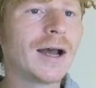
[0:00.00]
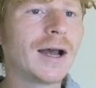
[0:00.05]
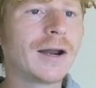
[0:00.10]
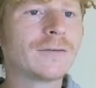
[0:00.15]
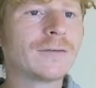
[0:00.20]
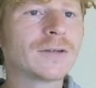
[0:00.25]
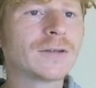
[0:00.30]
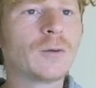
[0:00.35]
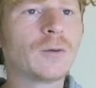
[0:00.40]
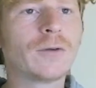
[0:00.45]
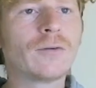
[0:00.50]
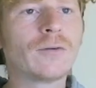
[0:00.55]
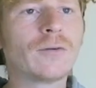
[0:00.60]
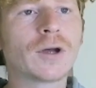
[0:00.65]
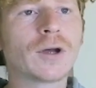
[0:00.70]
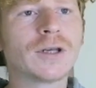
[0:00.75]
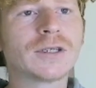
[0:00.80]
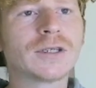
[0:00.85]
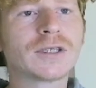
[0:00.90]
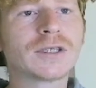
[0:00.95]
we're rocking
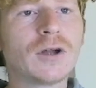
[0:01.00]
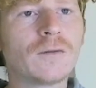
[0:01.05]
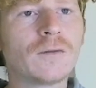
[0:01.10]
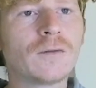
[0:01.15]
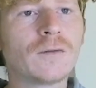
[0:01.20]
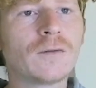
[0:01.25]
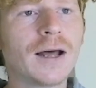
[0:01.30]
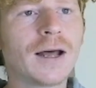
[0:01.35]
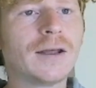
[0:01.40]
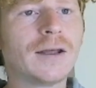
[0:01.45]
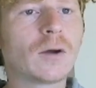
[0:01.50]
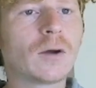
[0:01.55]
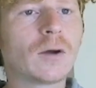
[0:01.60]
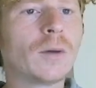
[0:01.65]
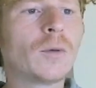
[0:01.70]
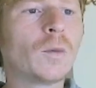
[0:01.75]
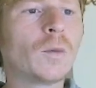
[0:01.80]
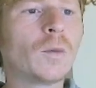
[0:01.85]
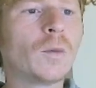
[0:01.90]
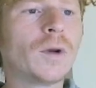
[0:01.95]
Snowflake, and the
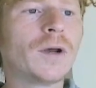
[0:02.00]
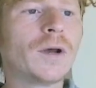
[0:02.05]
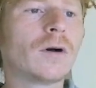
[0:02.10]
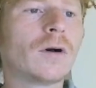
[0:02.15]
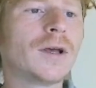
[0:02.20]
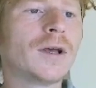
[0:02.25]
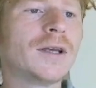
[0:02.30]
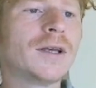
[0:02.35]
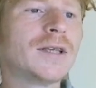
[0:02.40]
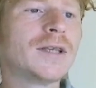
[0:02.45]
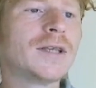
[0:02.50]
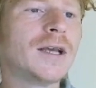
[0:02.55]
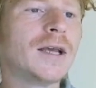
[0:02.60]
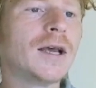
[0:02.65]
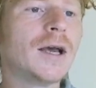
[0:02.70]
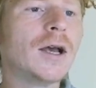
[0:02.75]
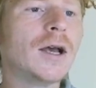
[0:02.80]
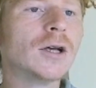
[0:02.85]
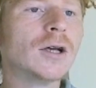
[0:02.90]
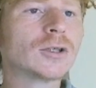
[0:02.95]
equipment we have got is the
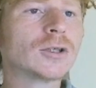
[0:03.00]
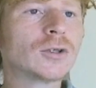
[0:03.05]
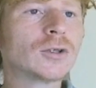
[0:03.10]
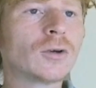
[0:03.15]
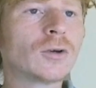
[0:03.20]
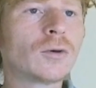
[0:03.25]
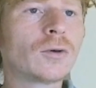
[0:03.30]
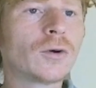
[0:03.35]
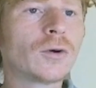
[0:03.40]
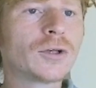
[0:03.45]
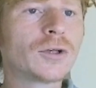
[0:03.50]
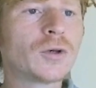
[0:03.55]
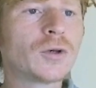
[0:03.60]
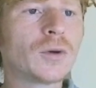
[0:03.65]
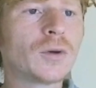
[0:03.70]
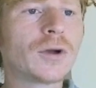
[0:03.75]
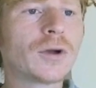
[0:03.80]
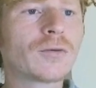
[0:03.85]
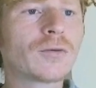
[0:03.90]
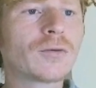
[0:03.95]
Sword to
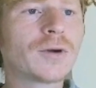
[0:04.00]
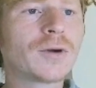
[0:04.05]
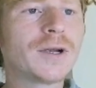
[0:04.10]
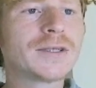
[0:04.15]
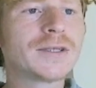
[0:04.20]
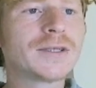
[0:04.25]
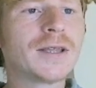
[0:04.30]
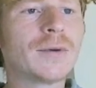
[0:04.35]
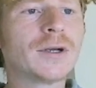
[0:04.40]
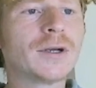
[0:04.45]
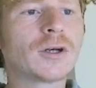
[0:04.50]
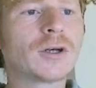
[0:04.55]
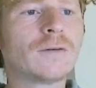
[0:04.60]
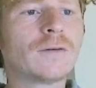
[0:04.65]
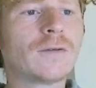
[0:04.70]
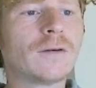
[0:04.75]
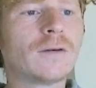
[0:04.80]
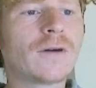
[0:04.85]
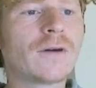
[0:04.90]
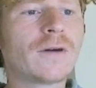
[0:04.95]
increase the damage of
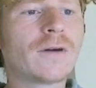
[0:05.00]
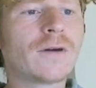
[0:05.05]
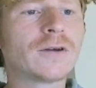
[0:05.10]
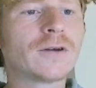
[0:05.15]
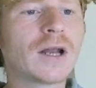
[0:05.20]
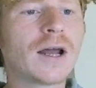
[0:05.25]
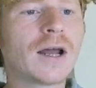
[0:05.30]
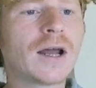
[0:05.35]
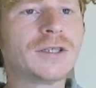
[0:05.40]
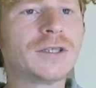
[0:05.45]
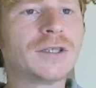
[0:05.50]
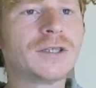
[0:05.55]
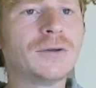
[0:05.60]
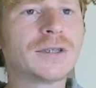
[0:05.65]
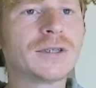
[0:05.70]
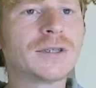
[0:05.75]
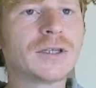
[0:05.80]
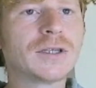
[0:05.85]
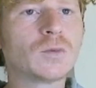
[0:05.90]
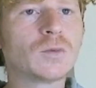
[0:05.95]
our Forest Alliance
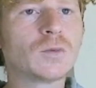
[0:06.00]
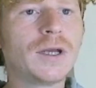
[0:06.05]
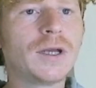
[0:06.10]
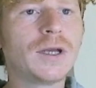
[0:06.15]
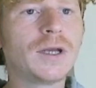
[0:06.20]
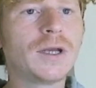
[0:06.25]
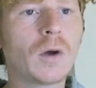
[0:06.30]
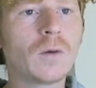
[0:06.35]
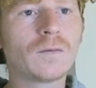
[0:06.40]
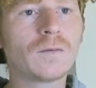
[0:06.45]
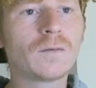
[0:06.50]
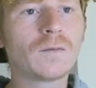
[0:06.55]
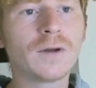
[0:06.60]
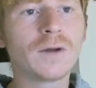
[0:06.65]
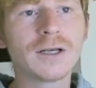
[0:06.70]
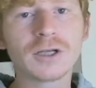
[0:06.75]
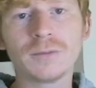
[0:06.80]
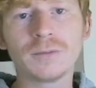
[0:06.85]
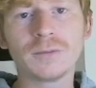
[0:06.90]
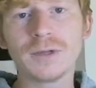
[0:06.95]
units this week. Hopefully
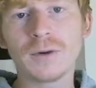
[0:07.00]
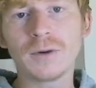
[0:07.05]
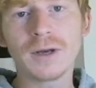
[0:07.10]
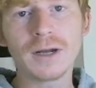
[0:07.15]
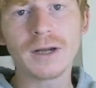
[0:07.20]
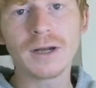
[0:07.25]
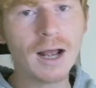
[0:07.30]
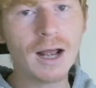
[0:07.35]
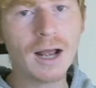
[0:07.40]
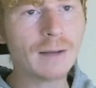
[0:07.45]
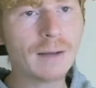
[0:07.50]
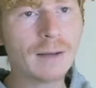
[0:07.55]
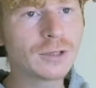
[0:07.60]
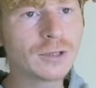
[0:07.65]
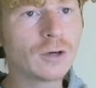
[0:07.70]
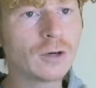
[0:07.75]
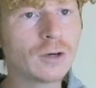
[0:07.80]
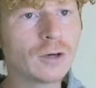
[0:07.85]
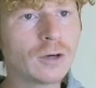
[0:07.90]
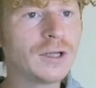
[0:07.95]
it's going to be doing
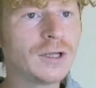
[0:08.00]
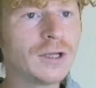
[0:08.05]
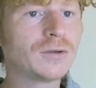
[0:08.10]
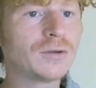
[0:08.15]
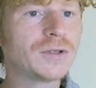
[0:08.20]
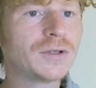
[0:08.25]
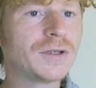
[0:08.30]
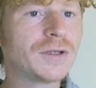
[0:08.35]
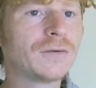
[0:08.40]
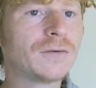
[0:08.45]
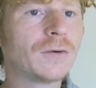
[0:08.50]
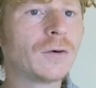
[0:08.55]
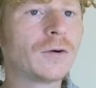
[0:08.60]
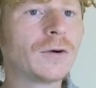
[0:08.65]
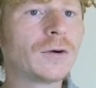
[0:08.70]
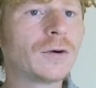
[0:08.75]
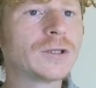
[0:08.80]
absolutely juicy for us.